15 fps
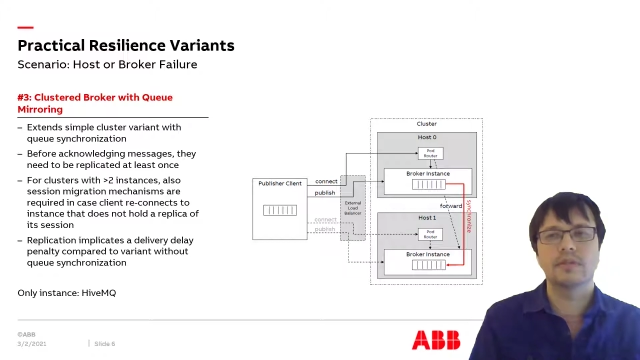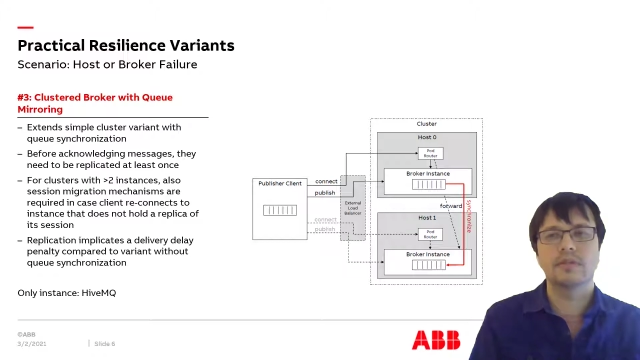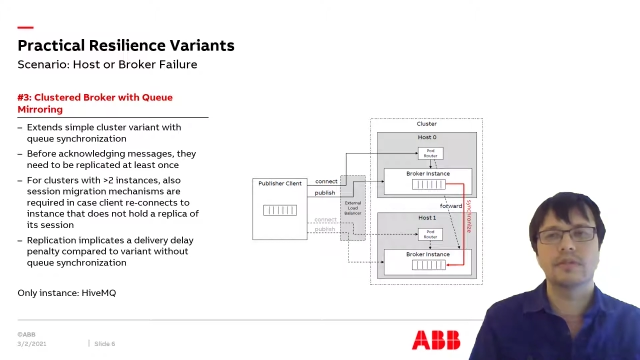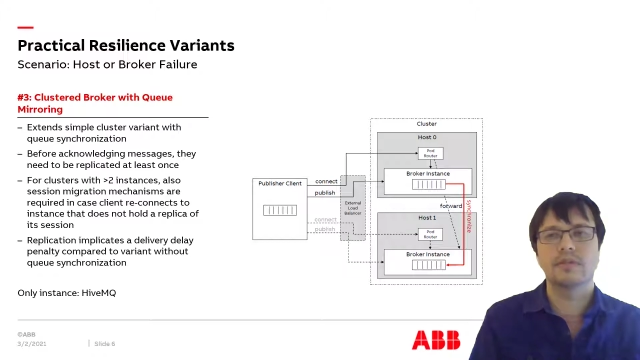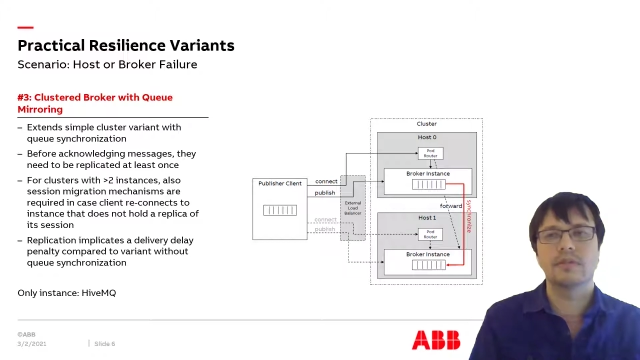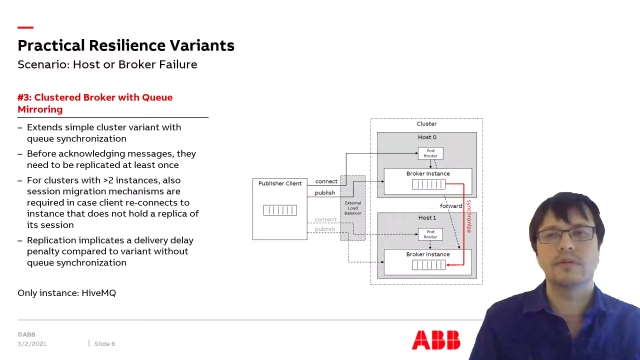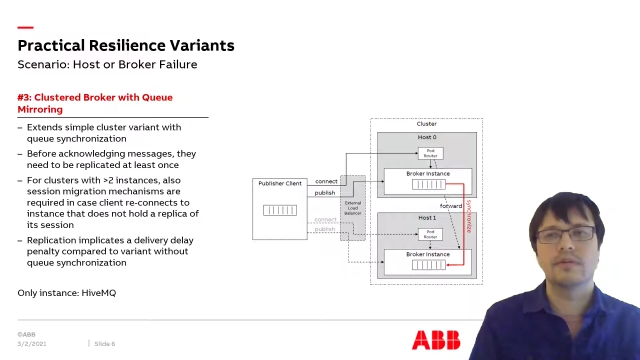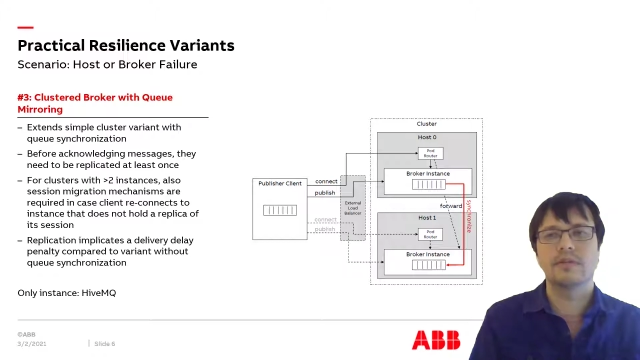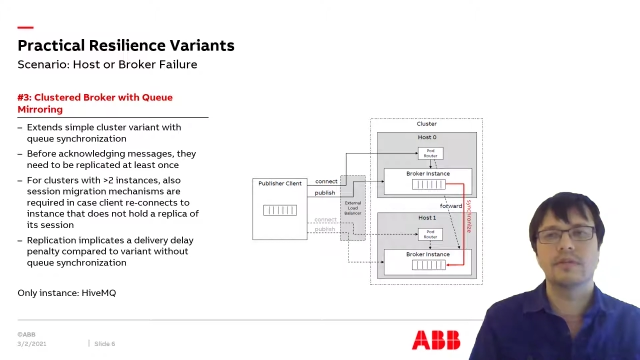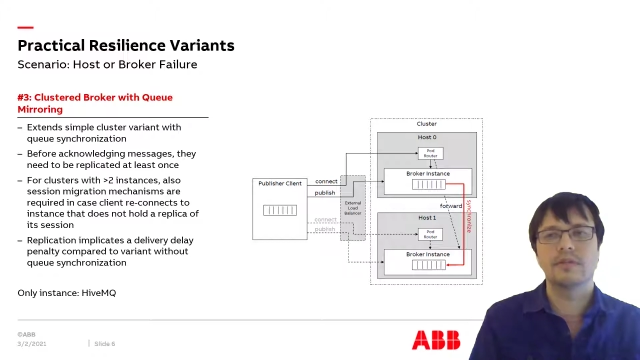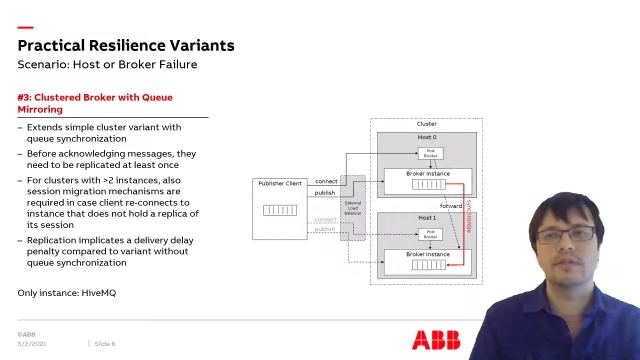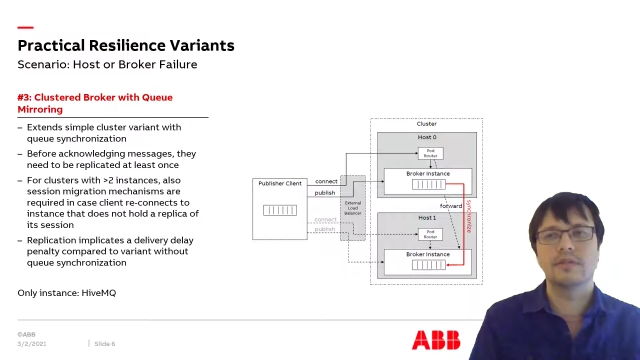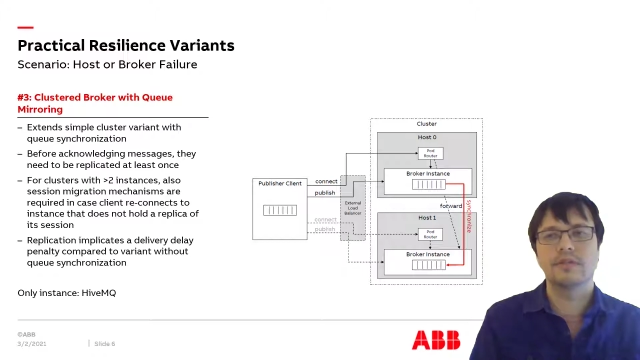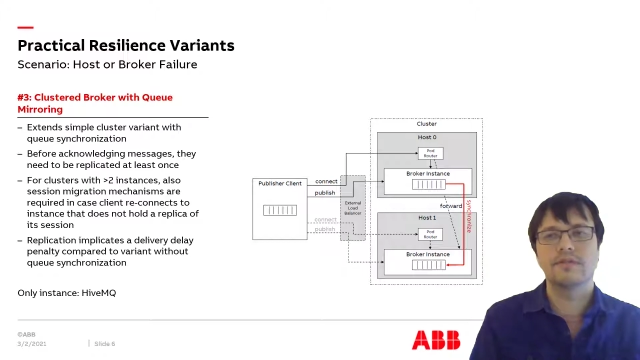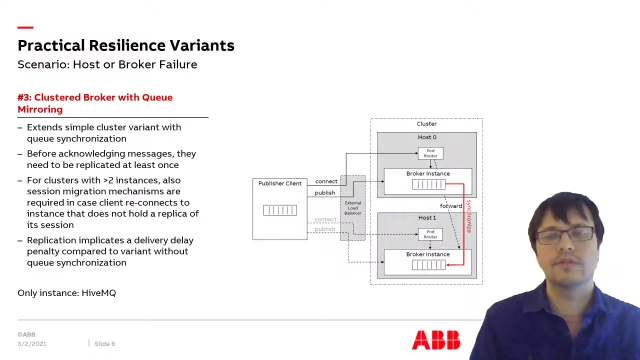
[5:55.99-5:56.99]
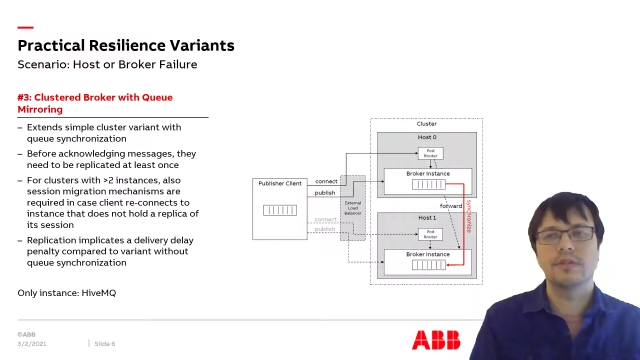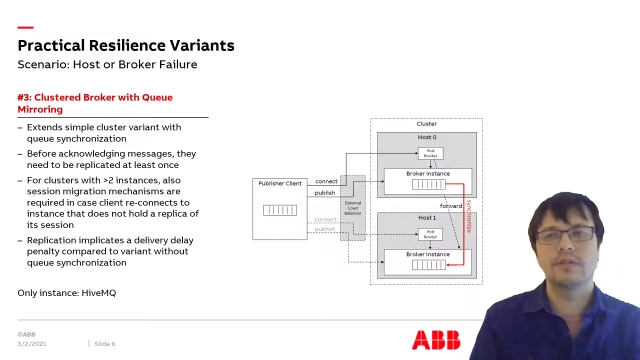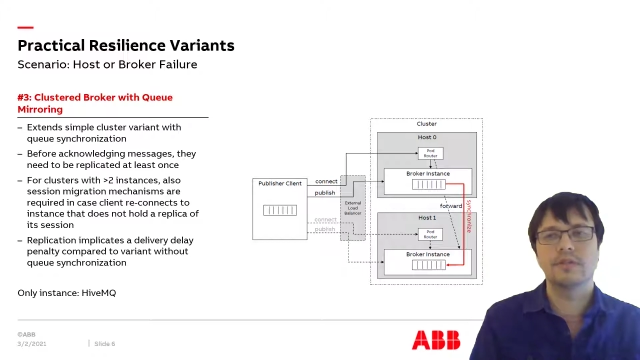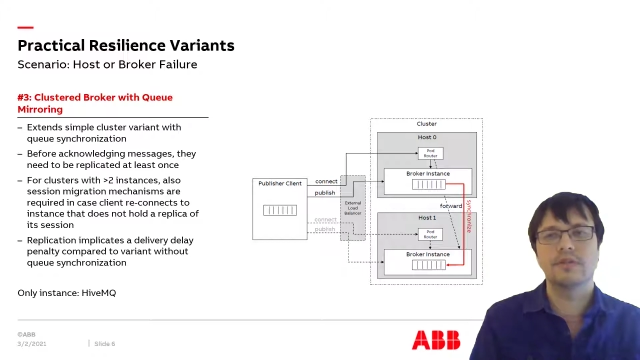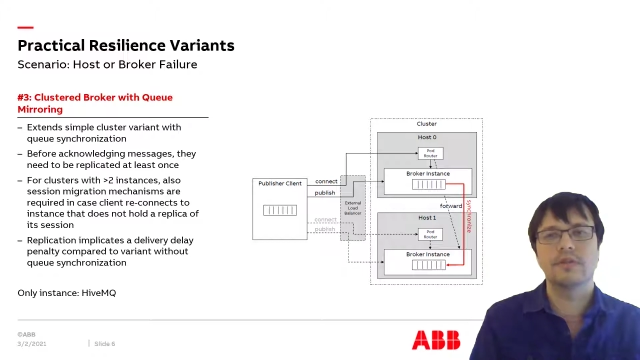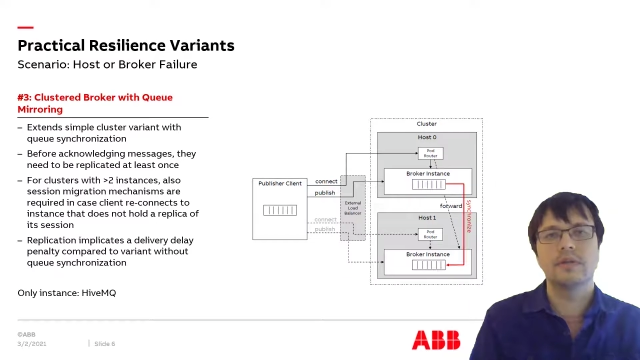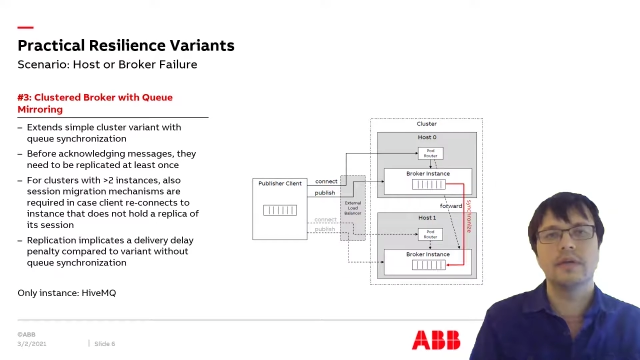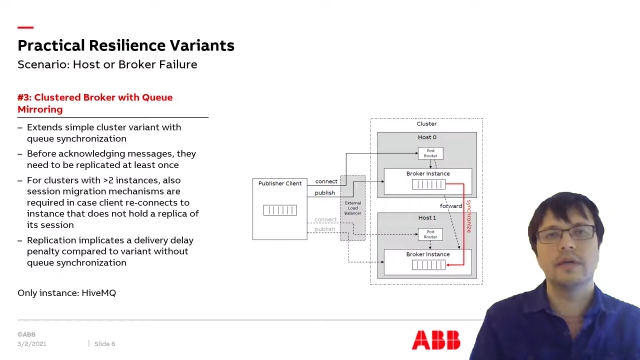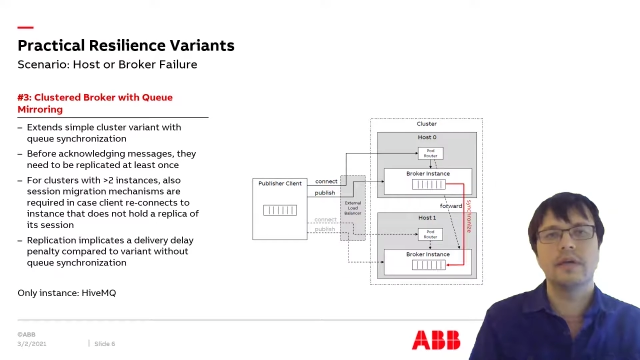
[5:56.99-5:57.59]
the synchronization feature,